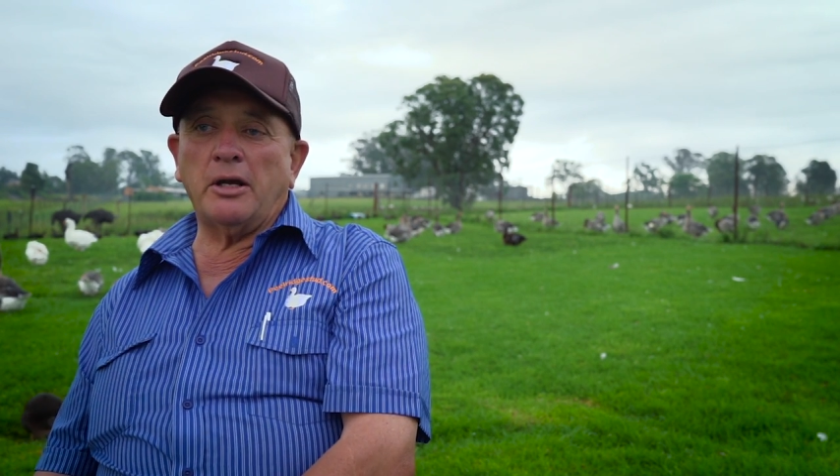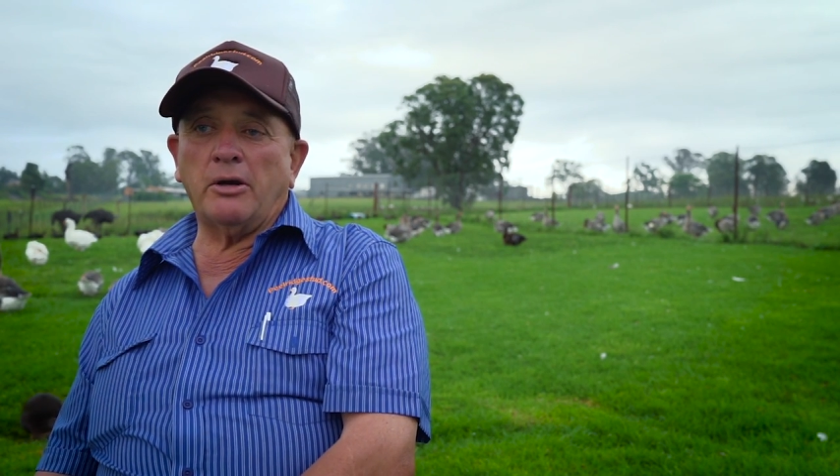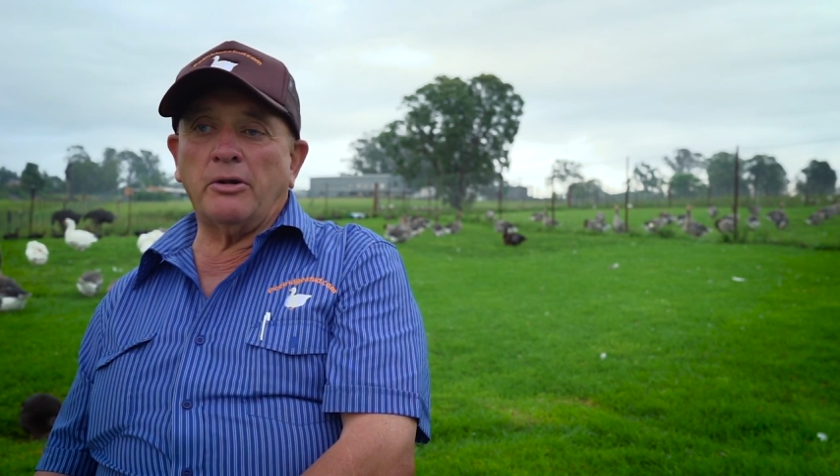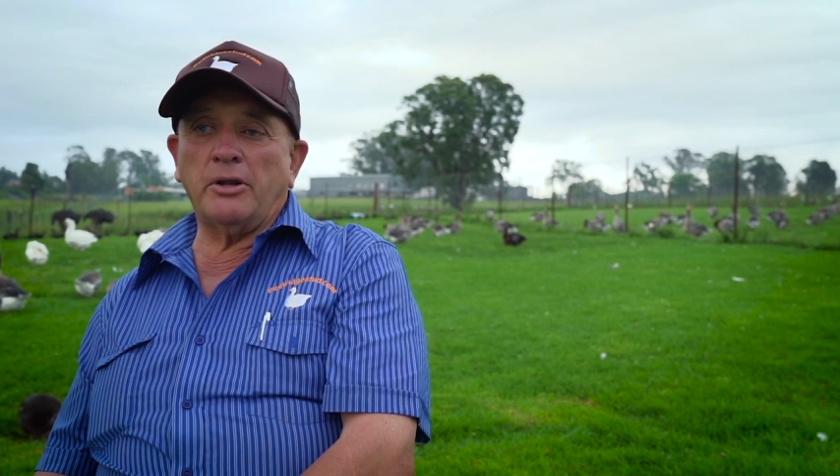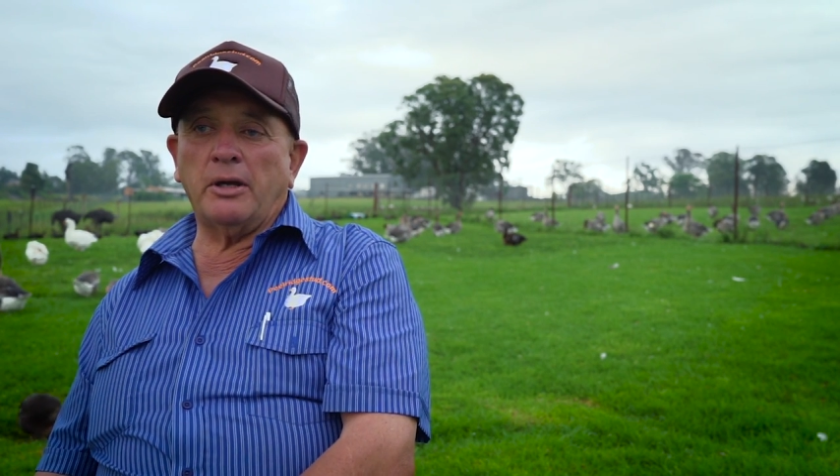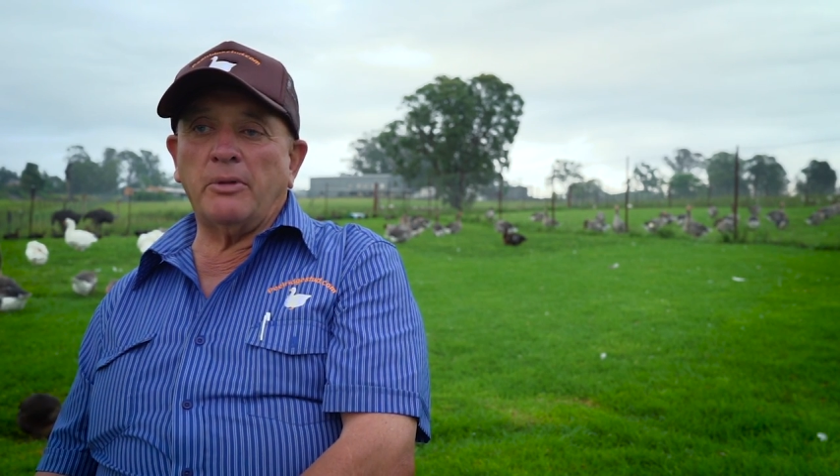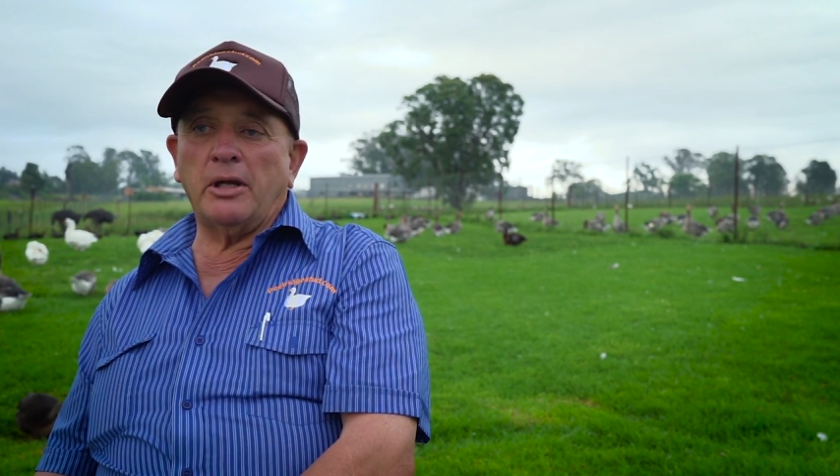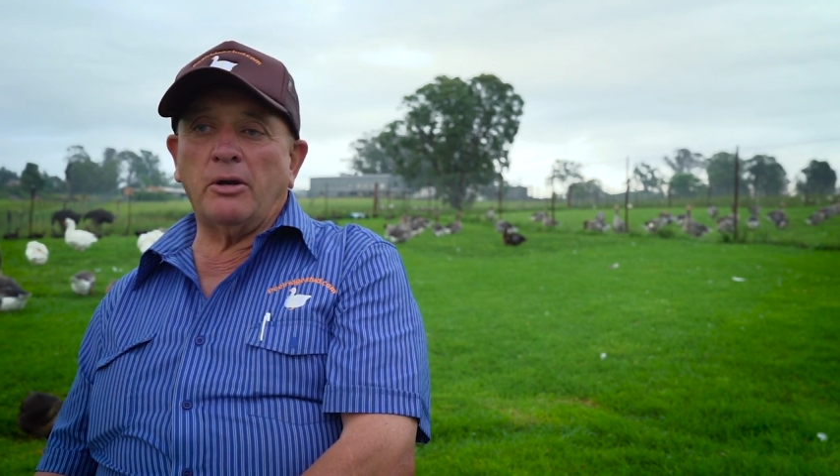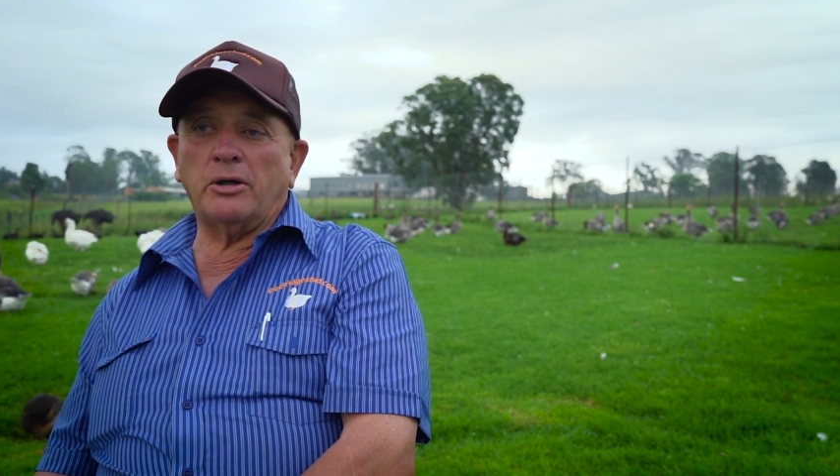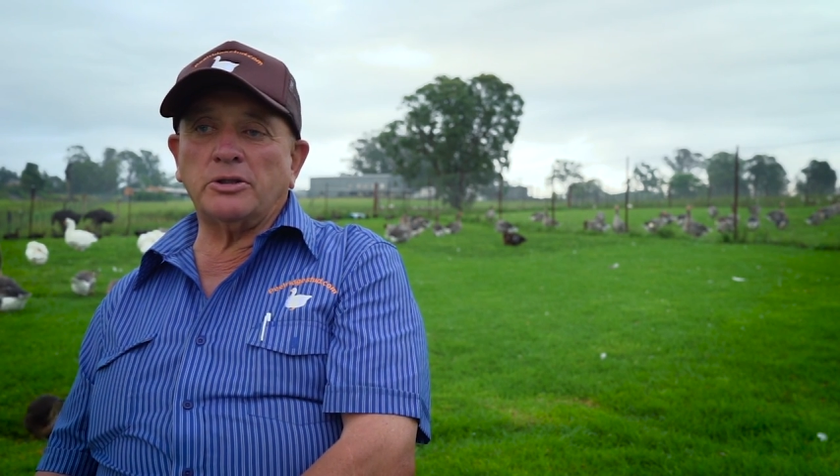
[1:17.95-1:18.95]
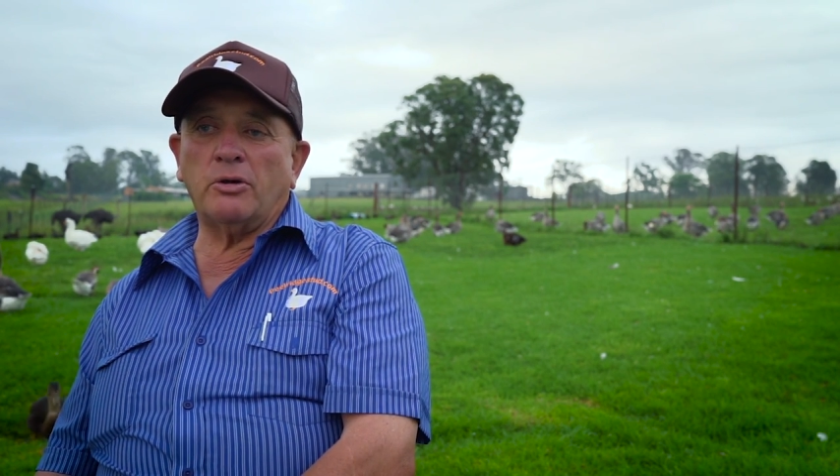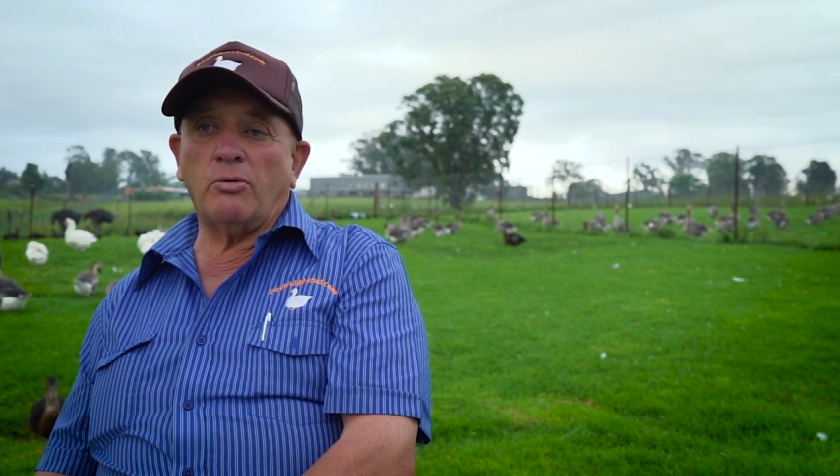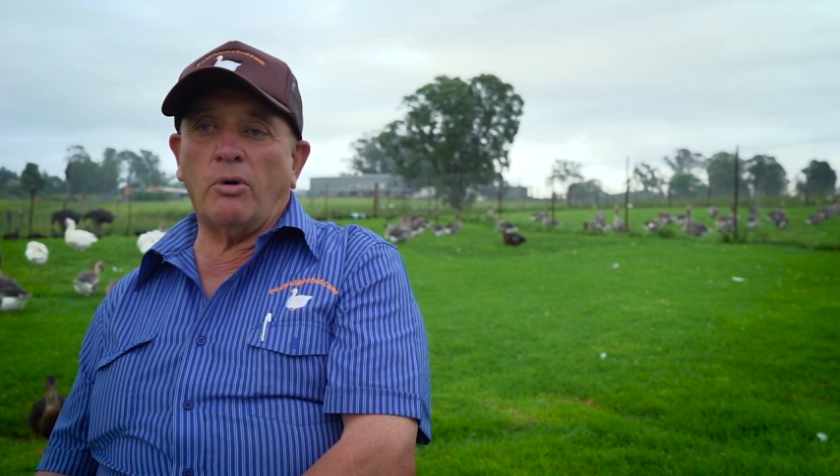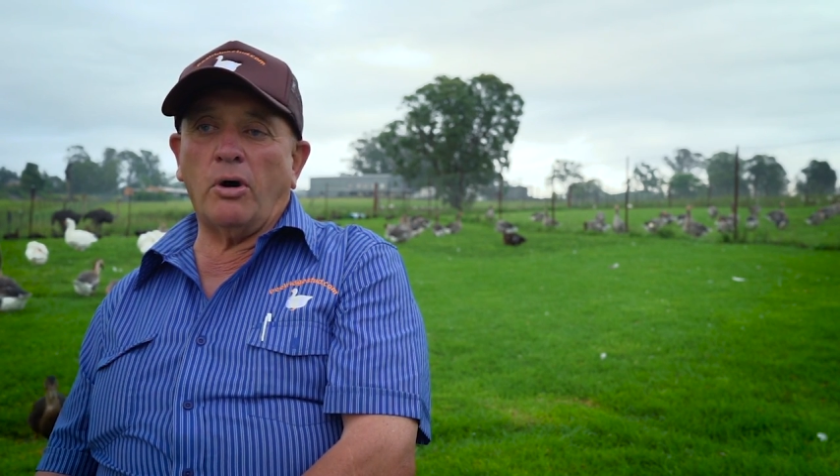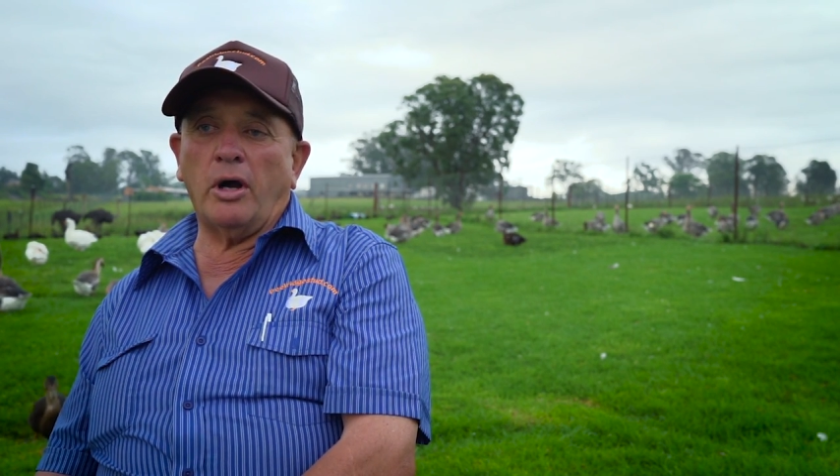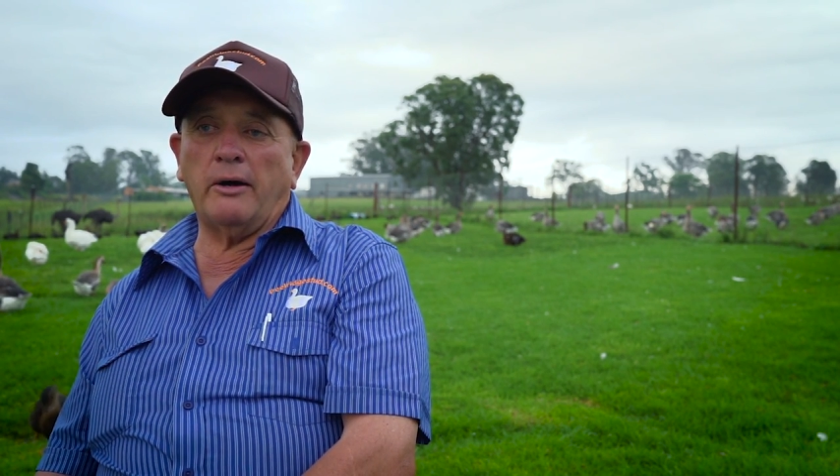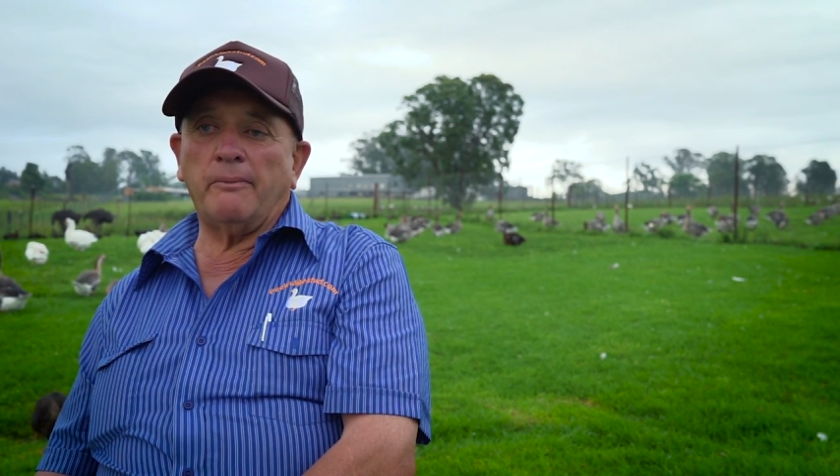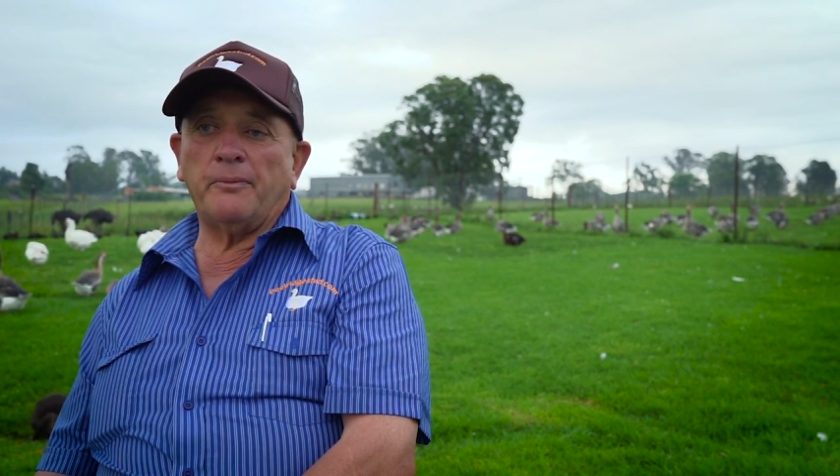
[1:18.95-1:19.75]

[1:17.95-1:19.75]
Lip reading: you got them. They're nice and quiet.